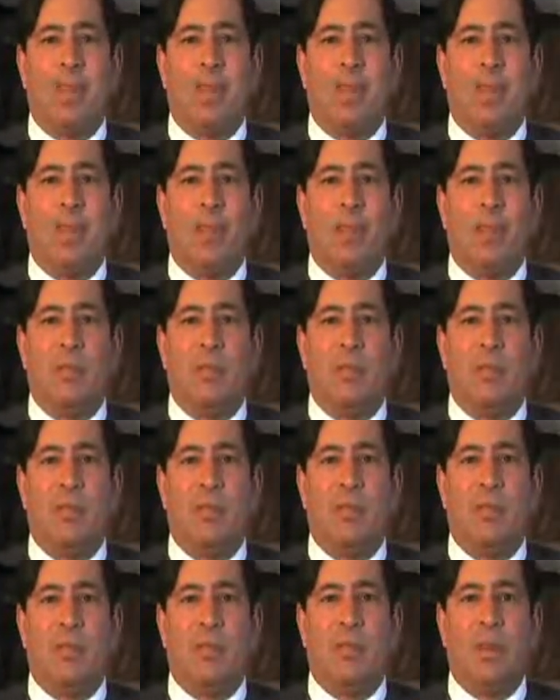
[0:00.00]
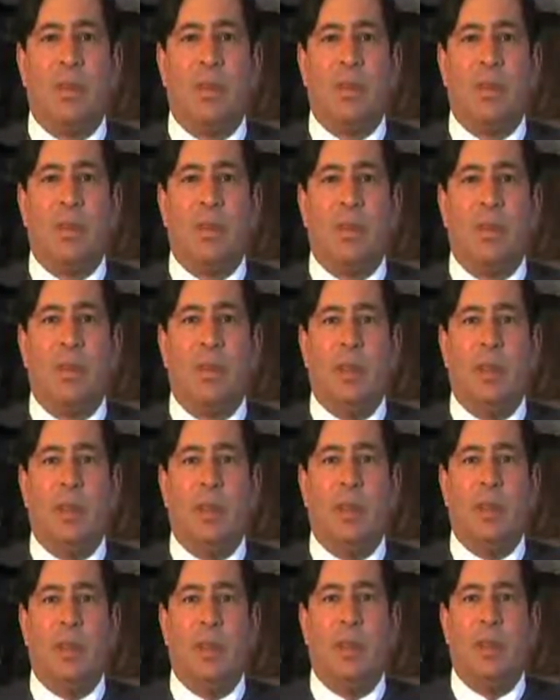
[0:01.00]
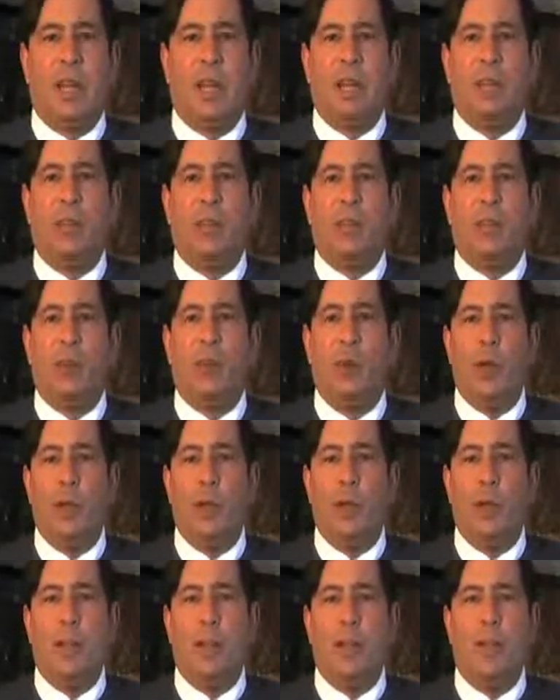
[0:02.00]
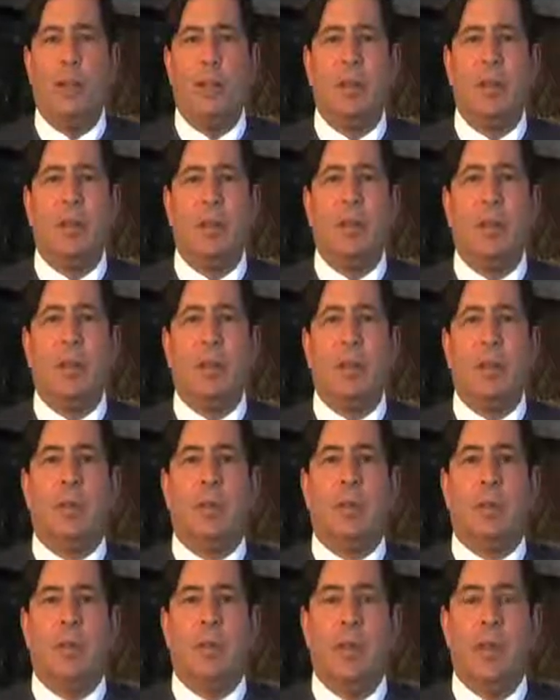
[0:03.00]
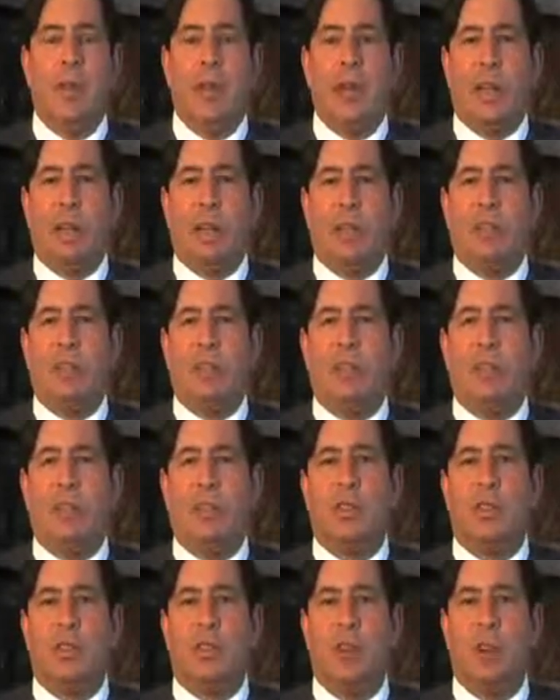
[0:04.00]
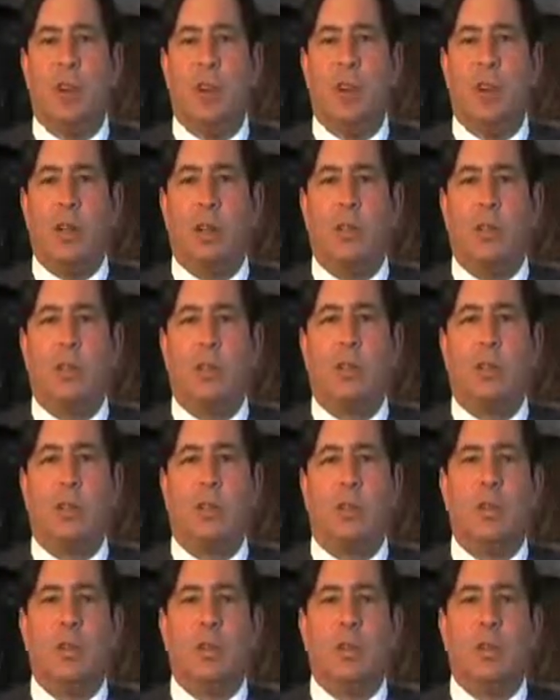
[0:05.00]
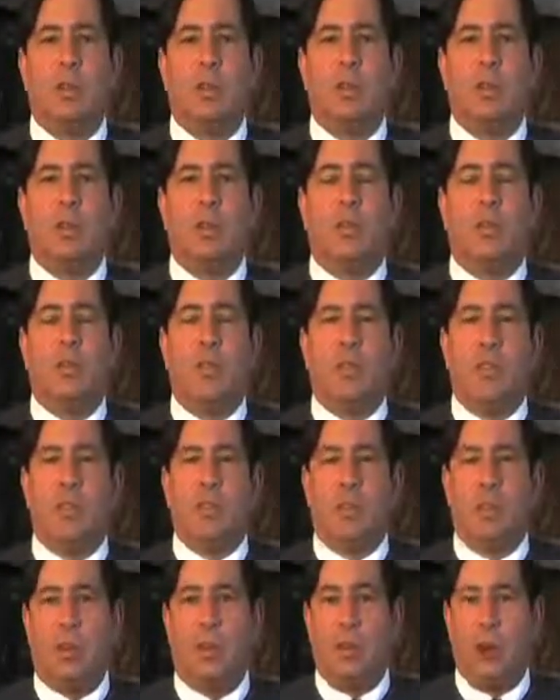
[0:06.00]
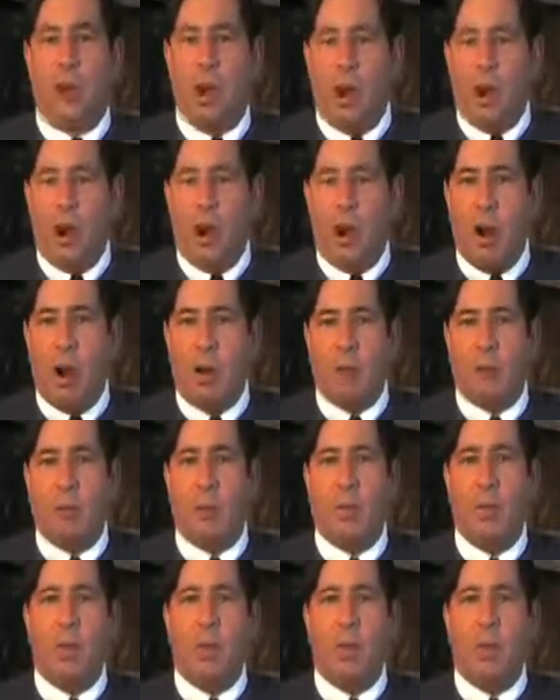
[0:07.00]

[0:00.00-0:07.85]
If in a case where the negligence has caused physical harm,